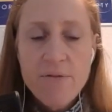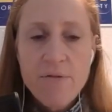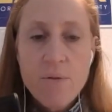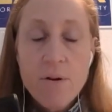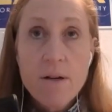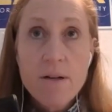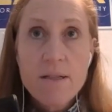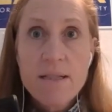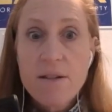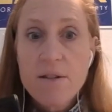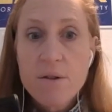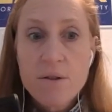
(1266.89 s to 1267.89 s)
for
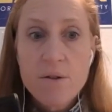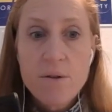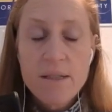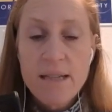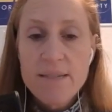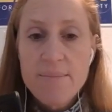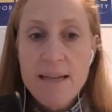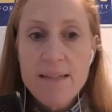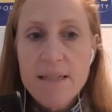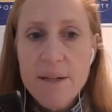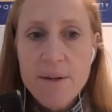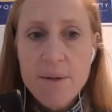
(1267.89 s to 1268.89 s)
Senator Cortez
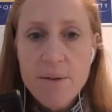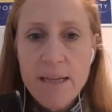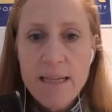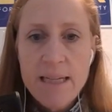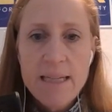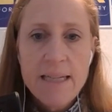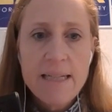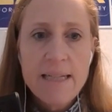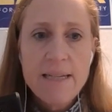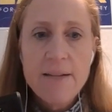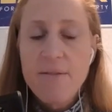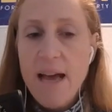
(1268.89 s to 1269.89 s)
Masto
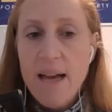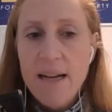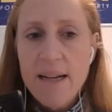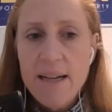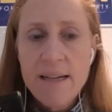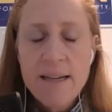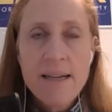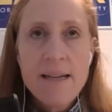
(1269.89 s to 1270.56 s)
in Nevada.